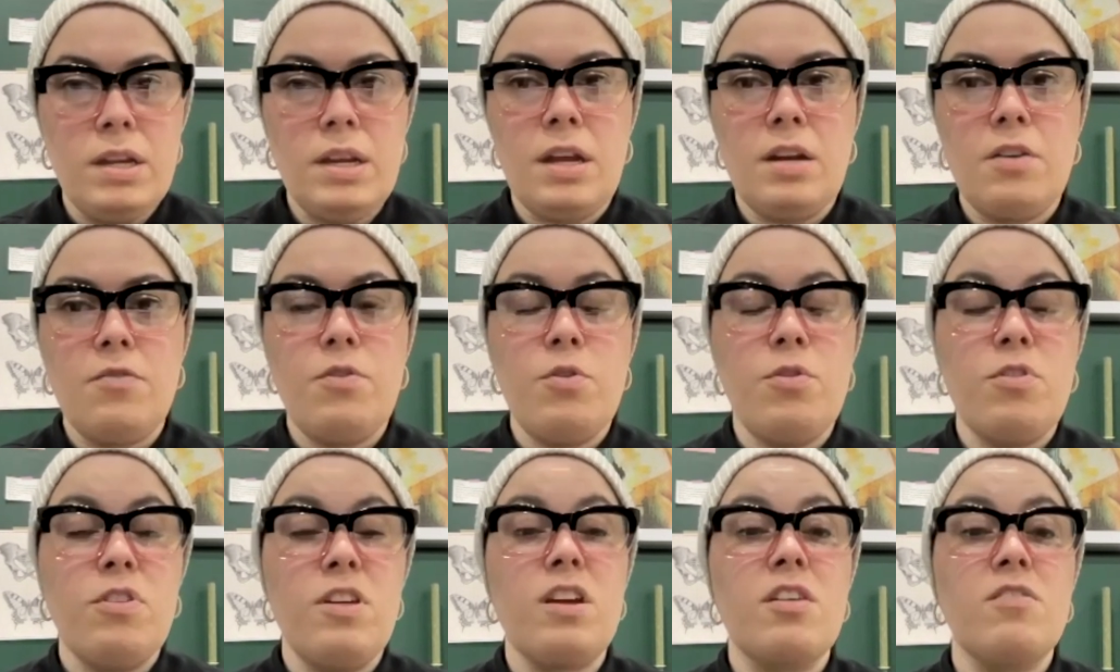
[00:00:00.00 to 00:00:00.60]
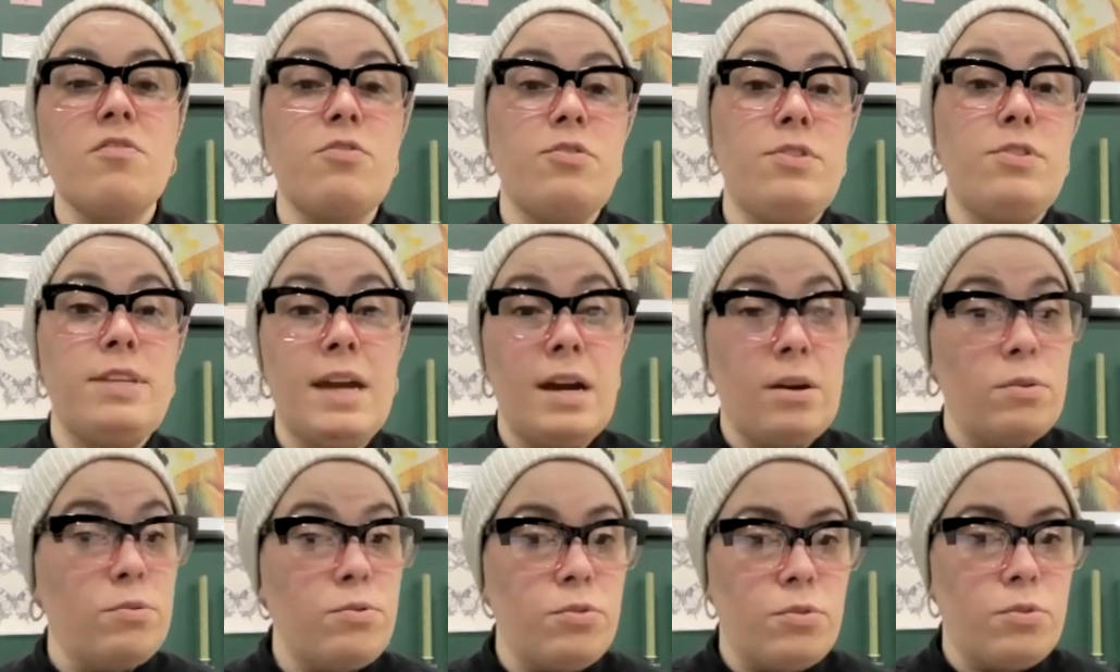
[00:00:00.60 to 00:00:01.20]
And if you think of
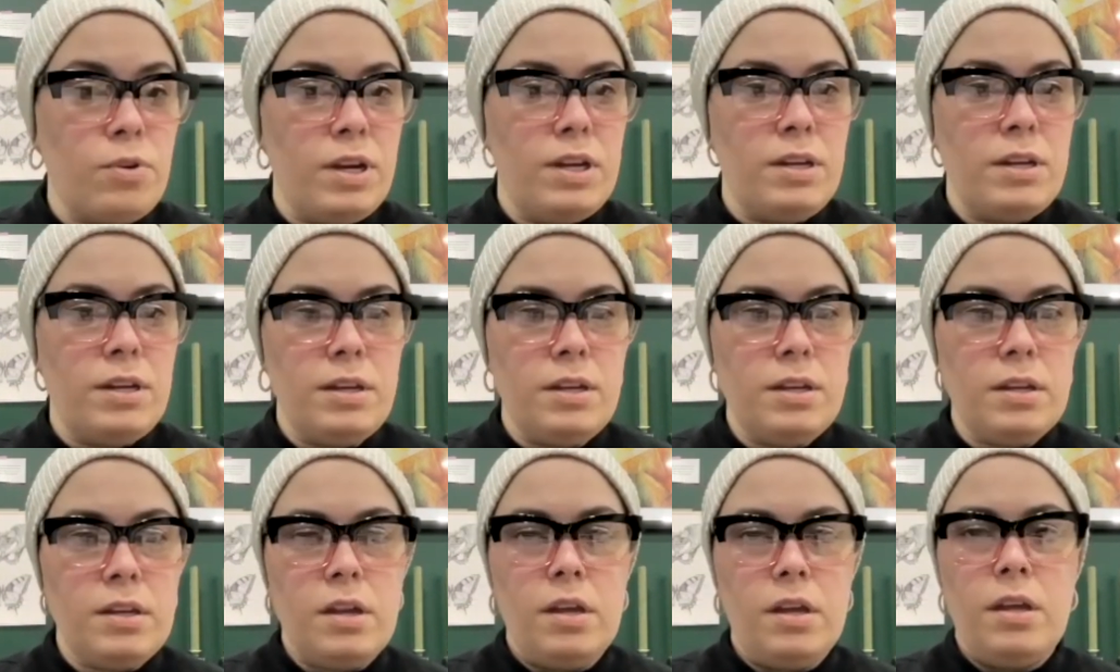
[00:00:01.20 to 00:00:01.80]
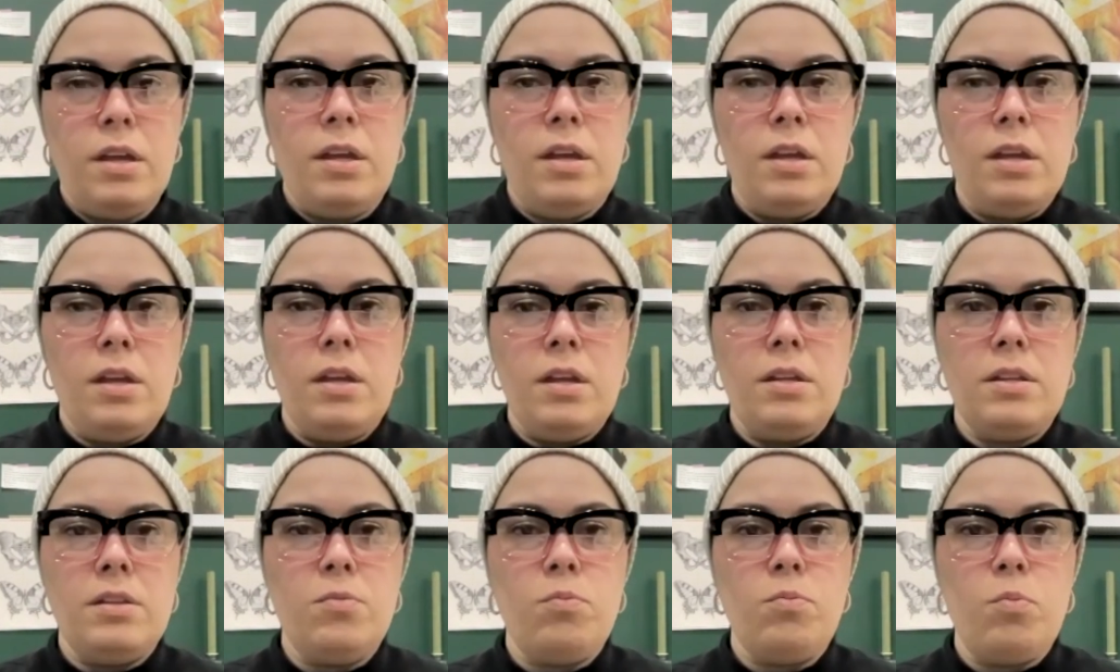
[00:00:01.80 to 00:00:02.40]
downgrading,
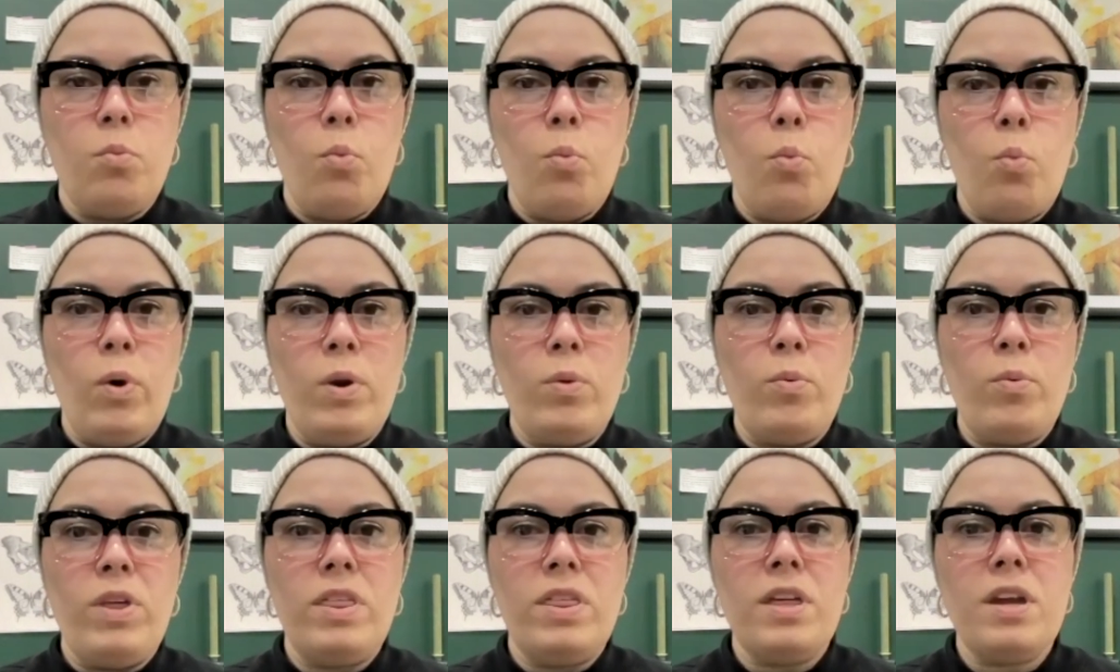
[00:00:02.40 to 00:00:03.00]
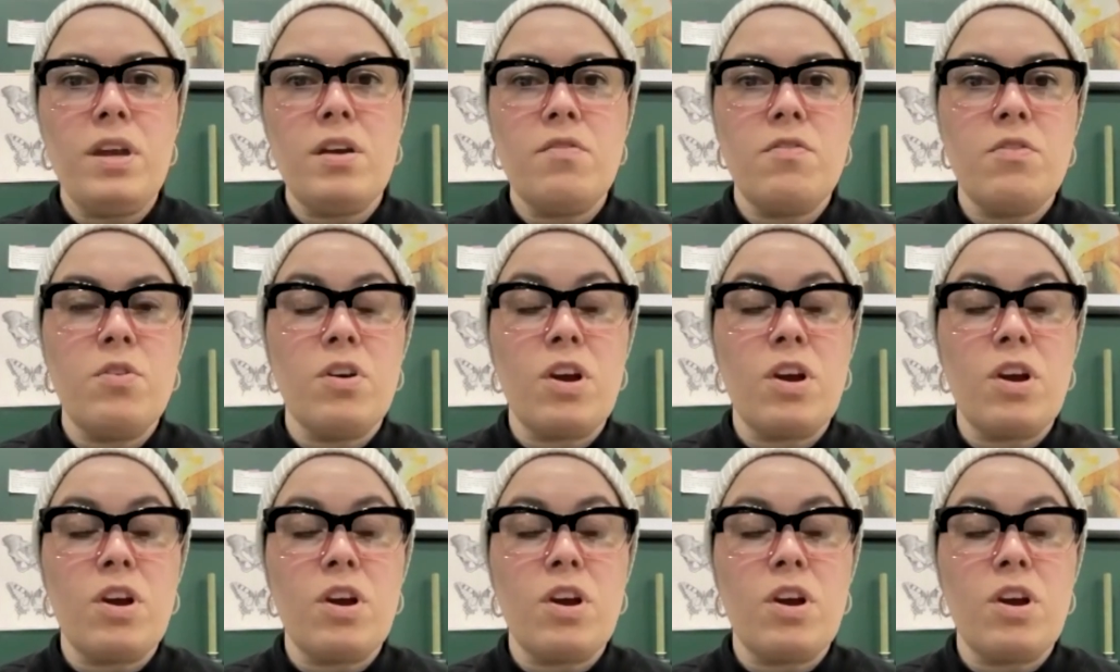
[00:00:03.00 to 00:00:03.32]
when we think of the